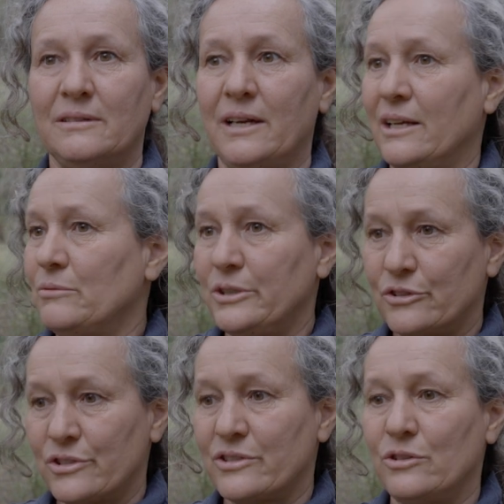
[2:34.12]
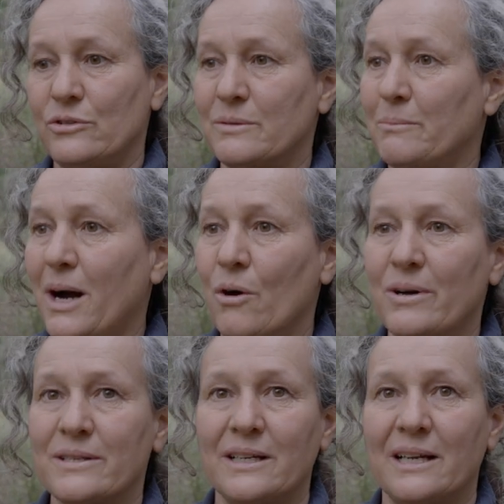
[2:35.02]
And we just use
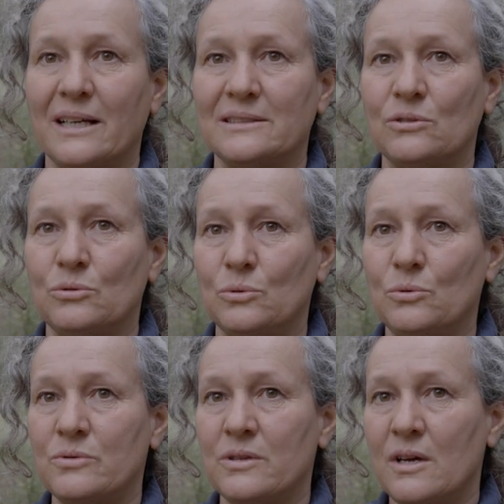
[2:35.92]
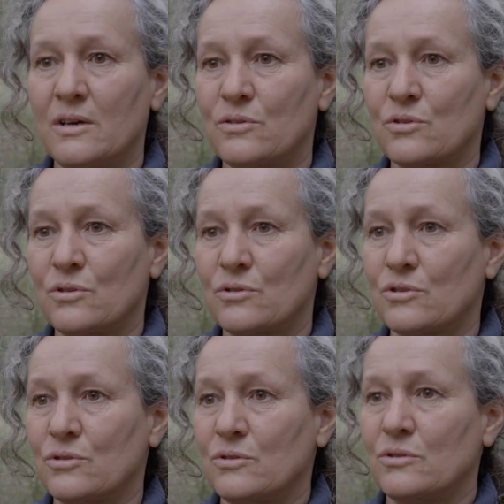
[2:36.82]
mowers and other tools
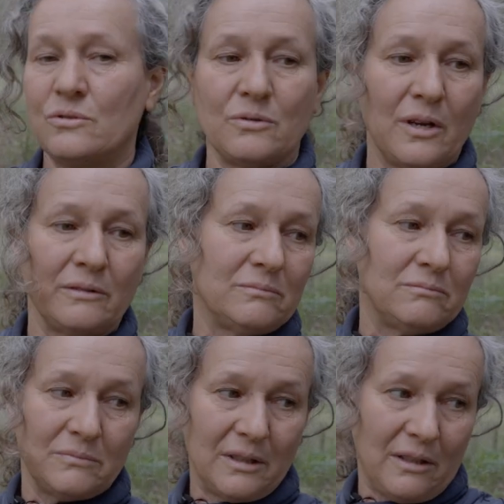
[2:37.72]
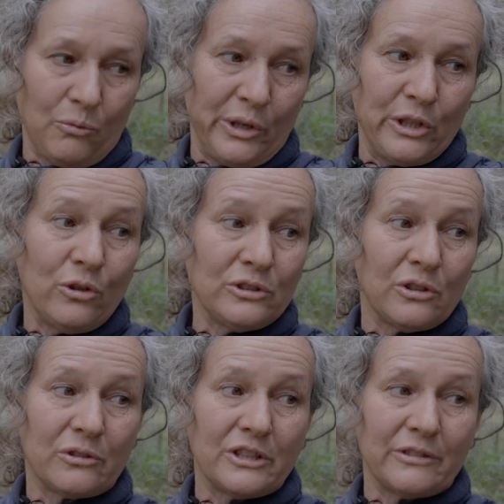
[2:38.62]
and we know it's
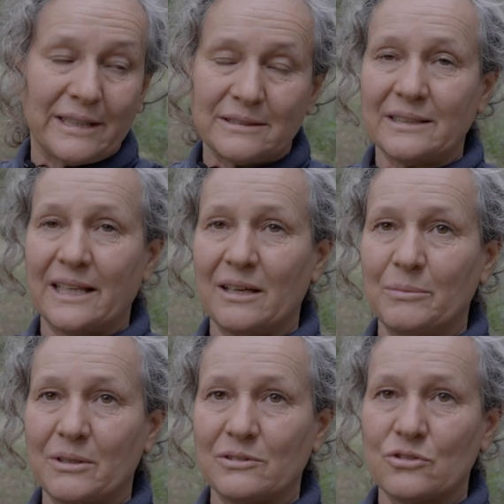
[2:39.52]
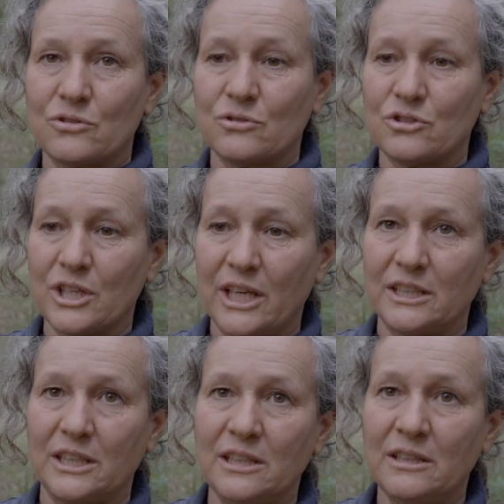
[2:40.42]
not going to enter there because it's too
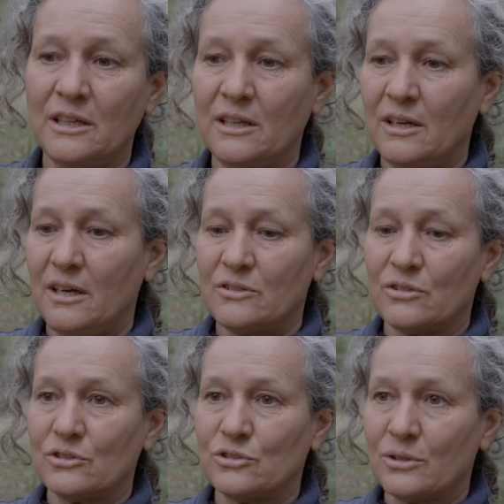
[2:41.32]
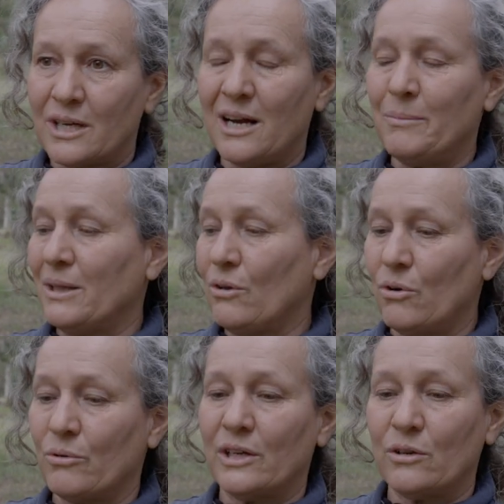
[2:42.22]
shady. So to come
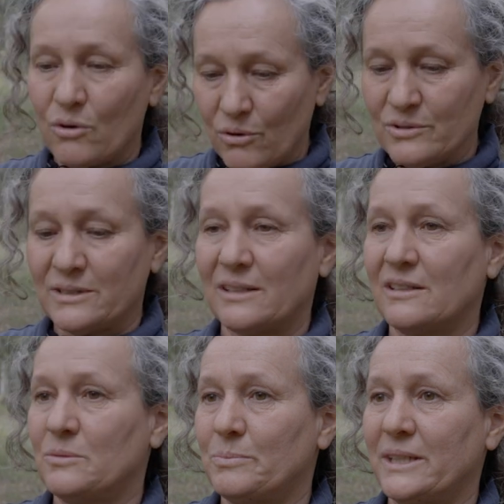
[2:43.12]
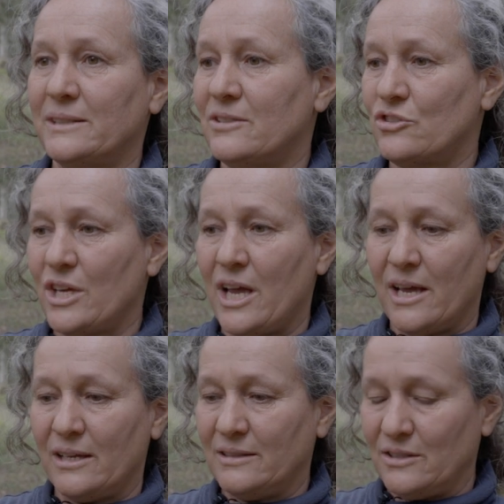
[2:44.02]
along and constantly spray
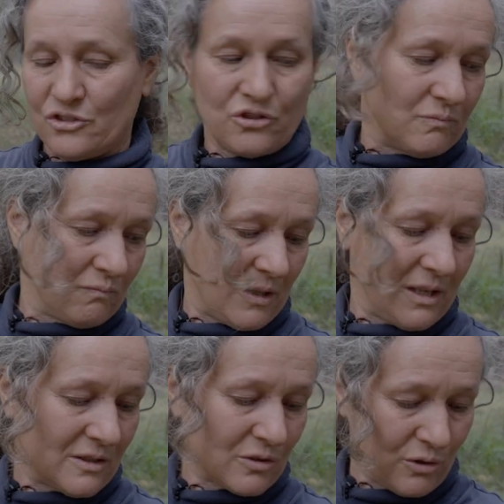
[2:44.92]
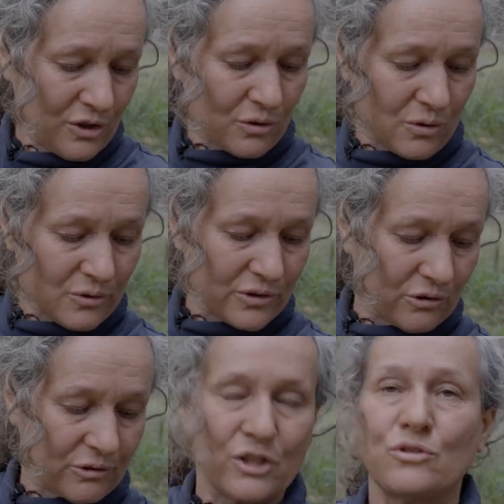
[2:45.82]
it's going to
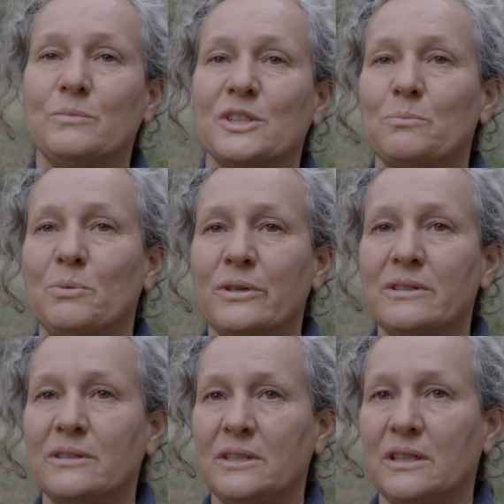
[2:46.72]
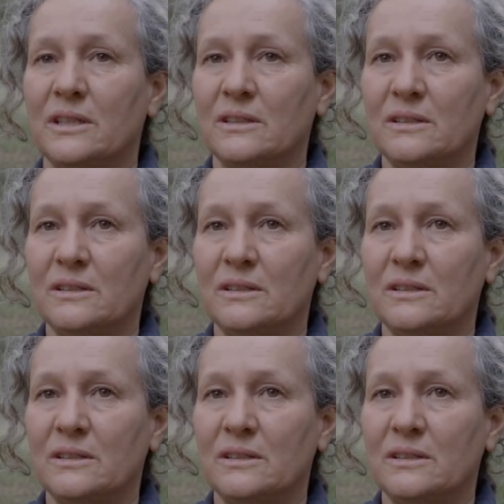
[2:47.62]
concentrate too much poison here.